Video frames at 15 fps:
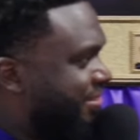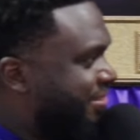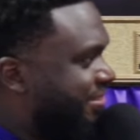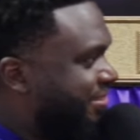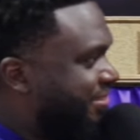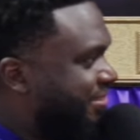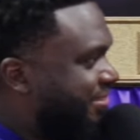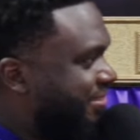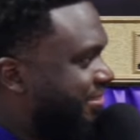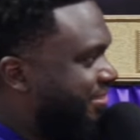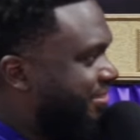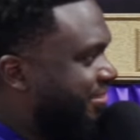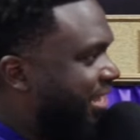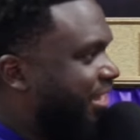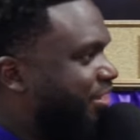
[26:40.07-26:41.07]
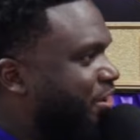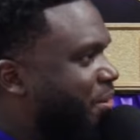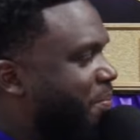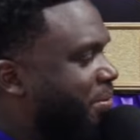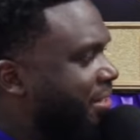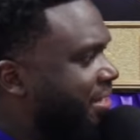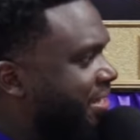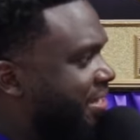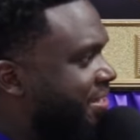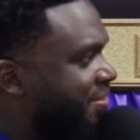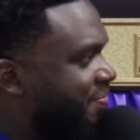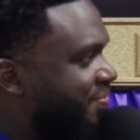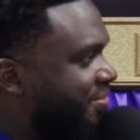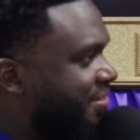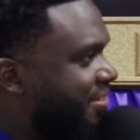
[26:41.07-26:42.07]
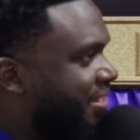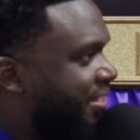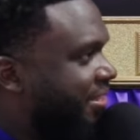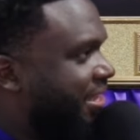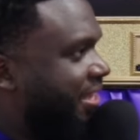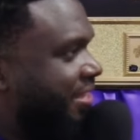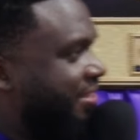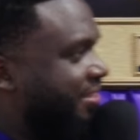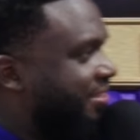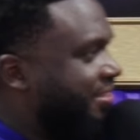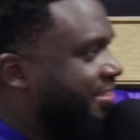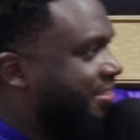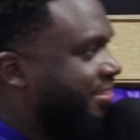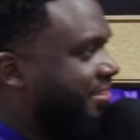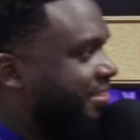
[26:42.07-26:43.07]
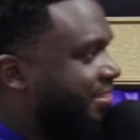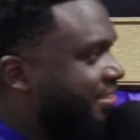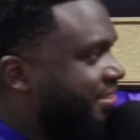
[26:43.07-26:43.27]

you go. That don't believe. That's what it boiled down to. You